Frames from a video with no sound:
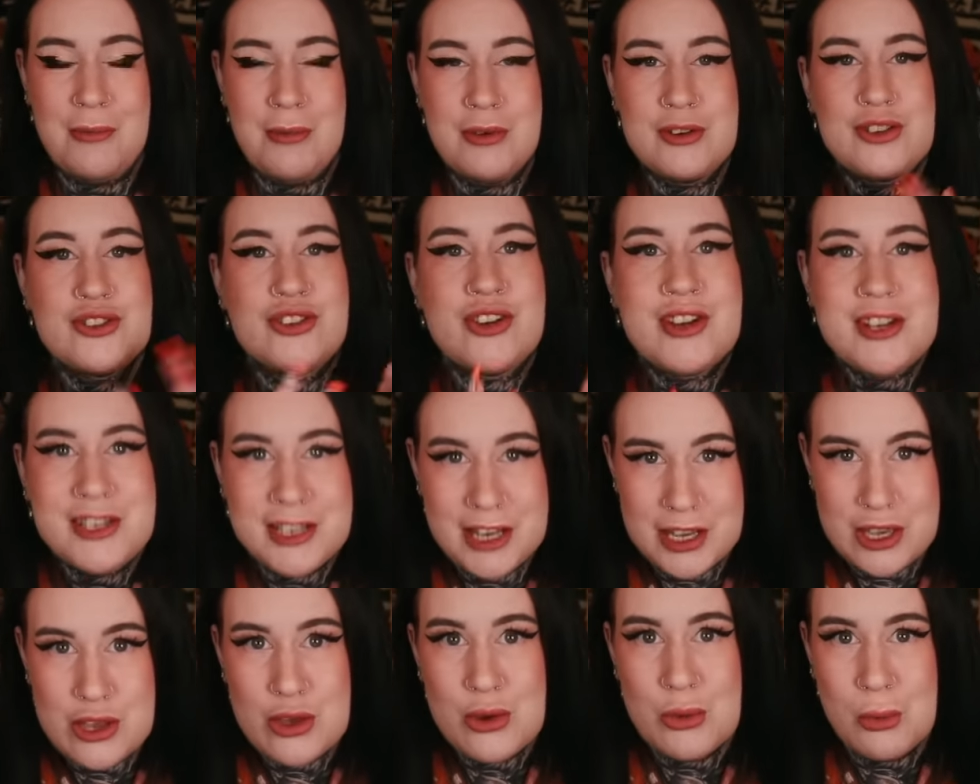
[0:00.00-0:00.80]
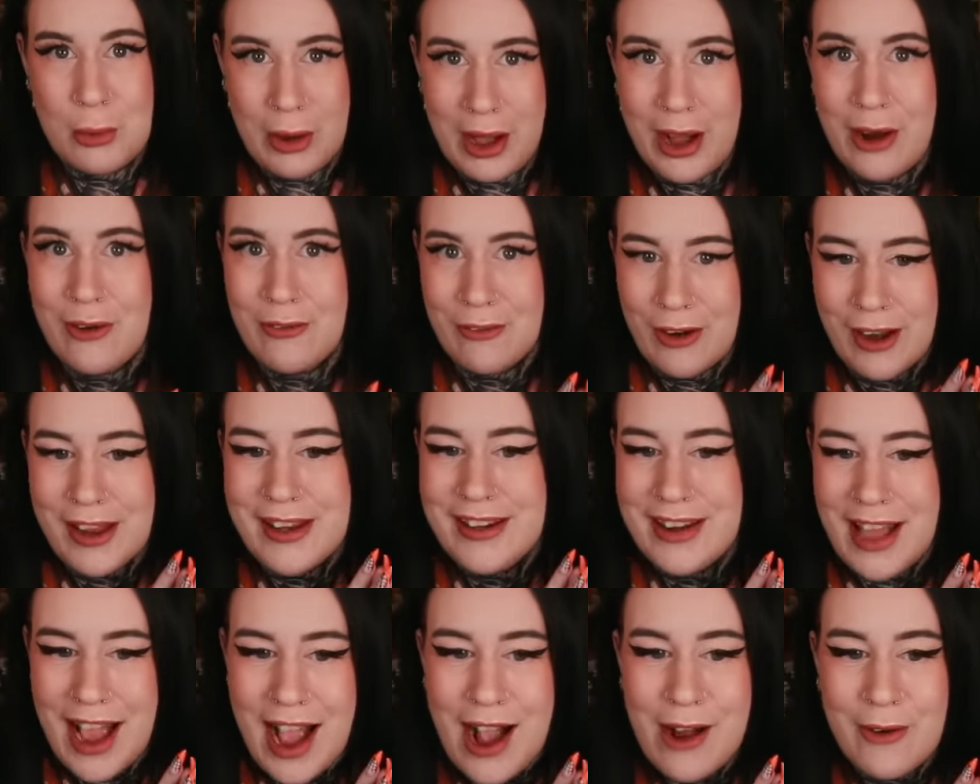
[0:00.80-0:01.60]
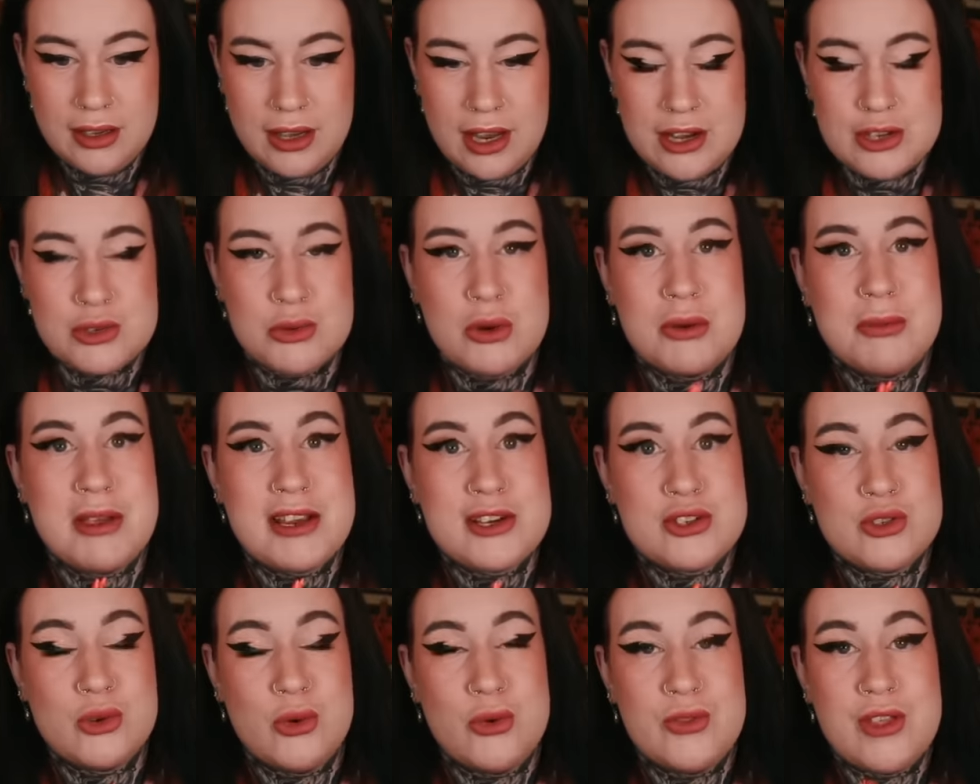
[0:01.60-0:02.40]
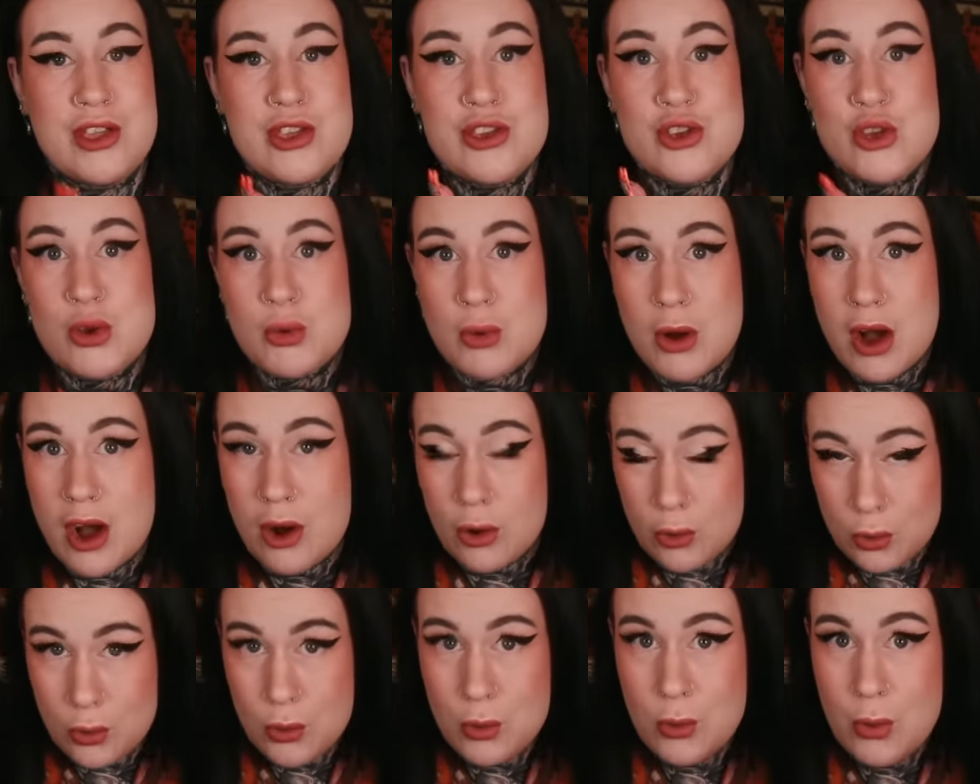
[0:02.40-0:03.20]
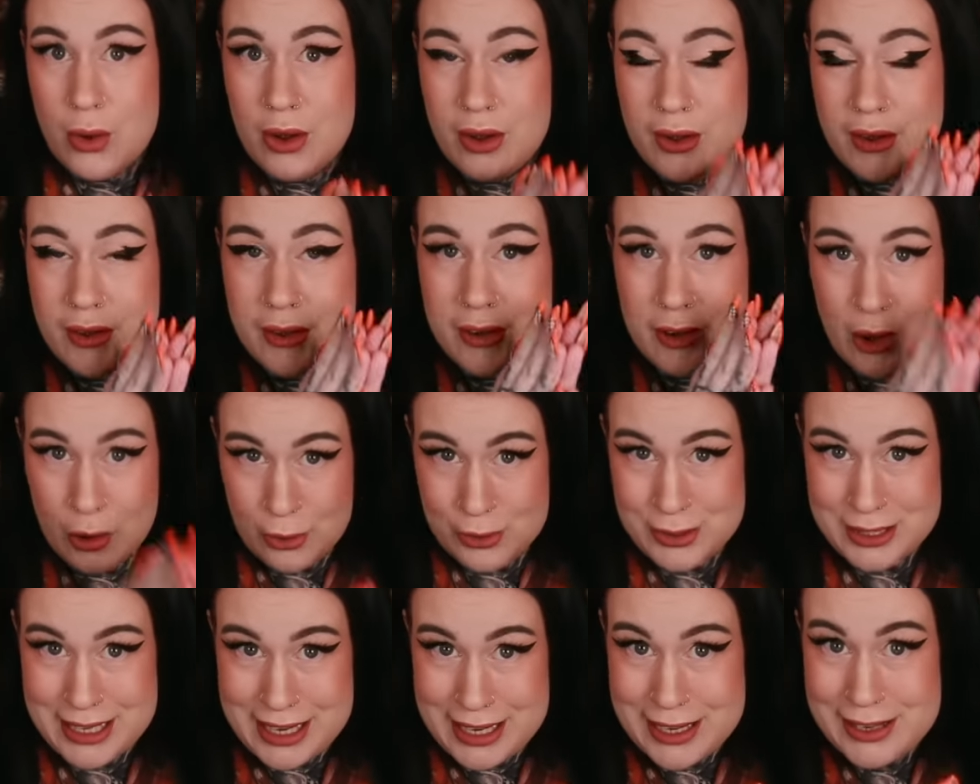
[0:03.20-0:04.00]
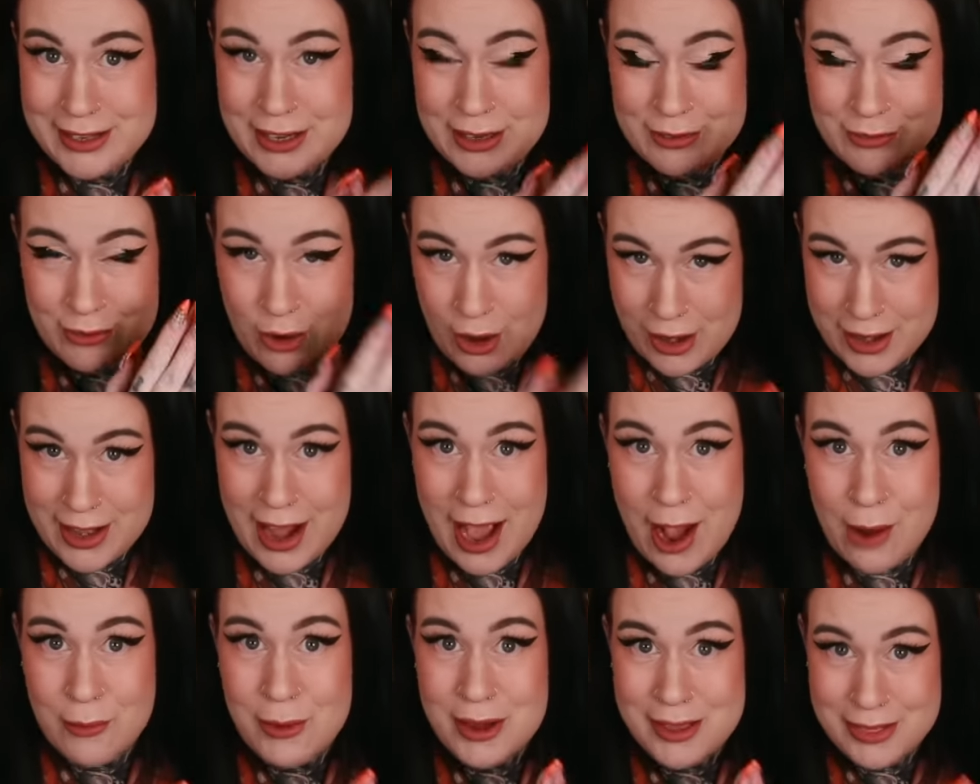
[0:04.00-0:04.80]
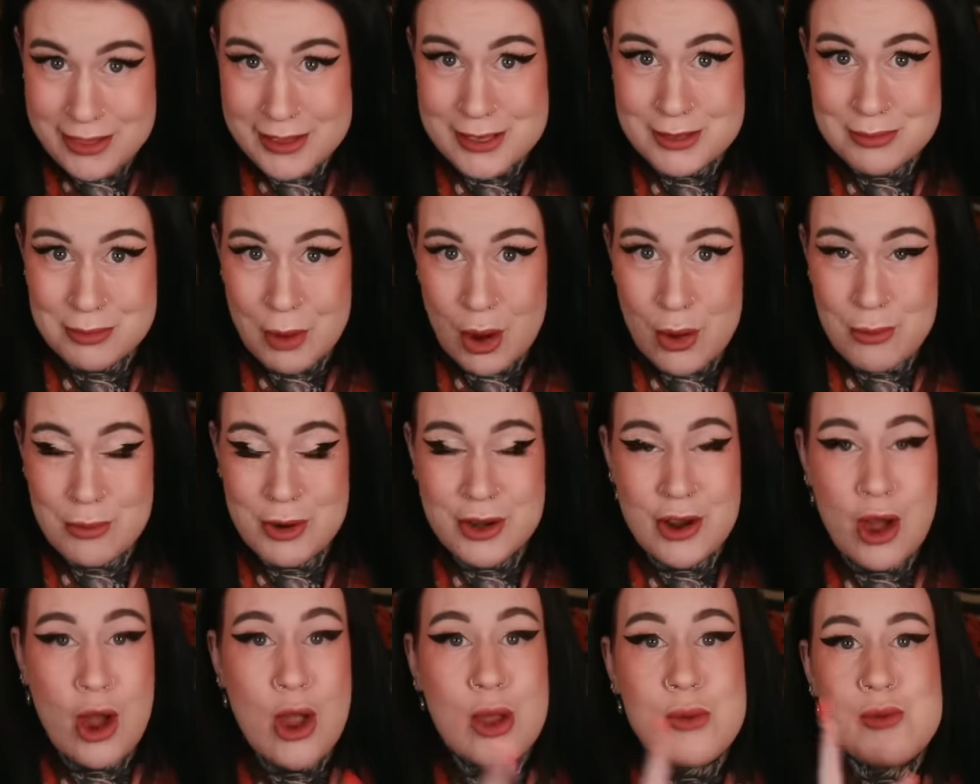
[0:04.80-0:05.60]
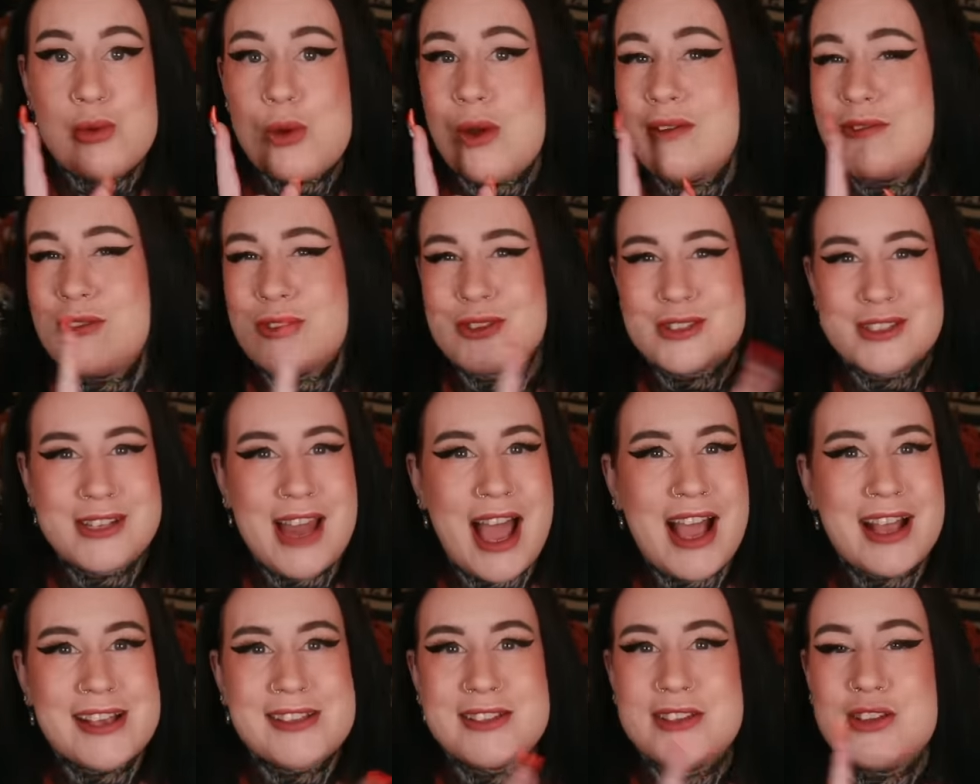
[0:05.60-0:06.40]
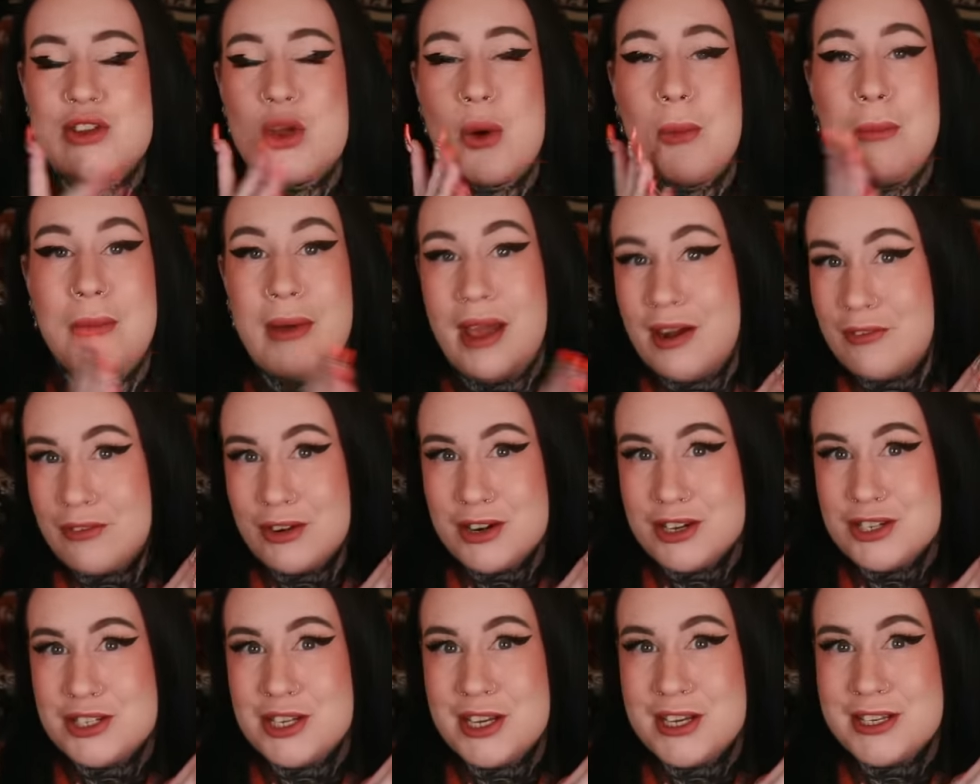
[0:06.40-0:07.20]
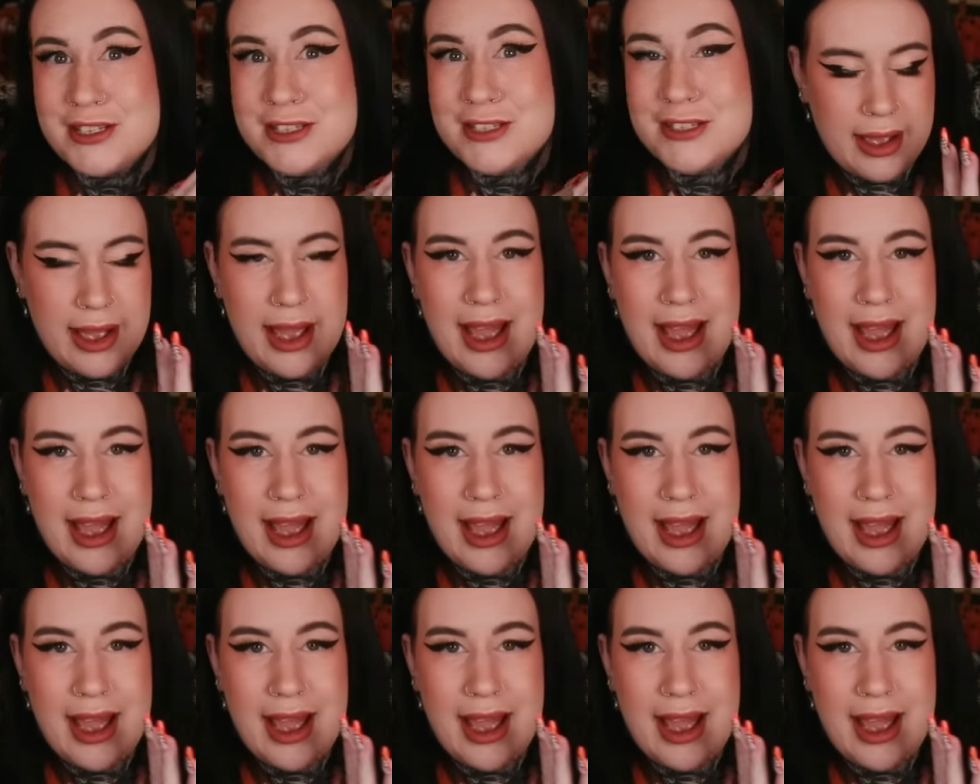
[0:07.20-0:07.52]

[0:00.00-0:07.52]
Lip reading: treating you well right now. I just want to make sure that you are all cozy right now in this moment. I hope you have your snacks and your beverages.